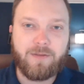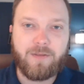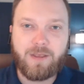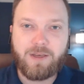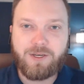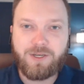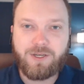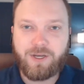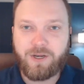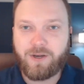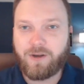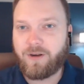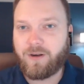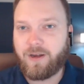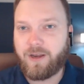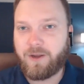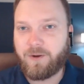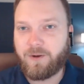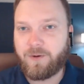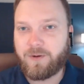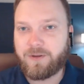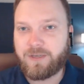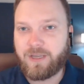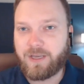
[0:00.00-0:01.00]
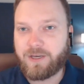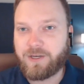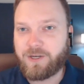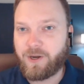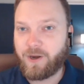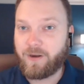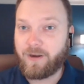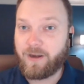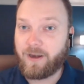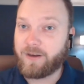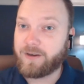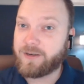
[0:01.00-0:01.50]
This year it was at
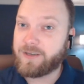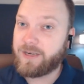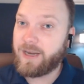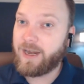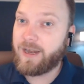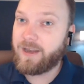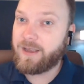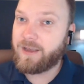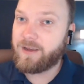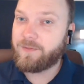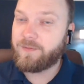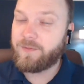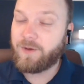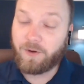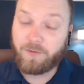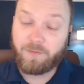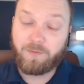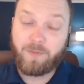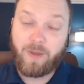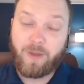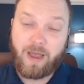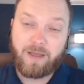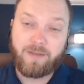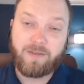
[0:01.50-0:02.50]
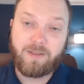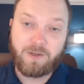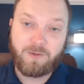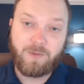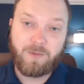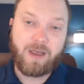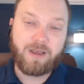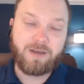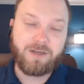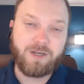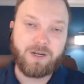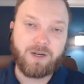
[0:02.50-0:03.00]
Jordan-Hare Stadium, or this
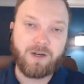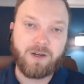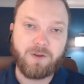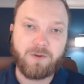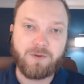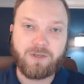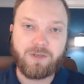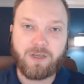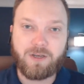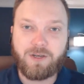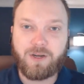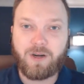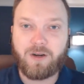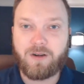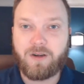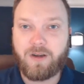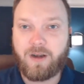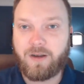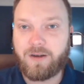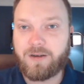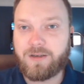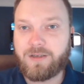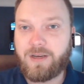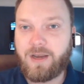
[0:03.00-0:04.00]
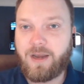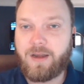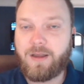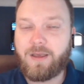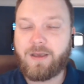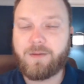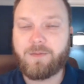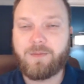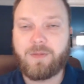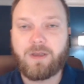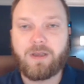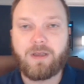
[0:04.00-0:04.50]
past year it was at Jordan-Hare
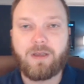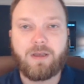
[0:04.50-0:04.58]
Stadium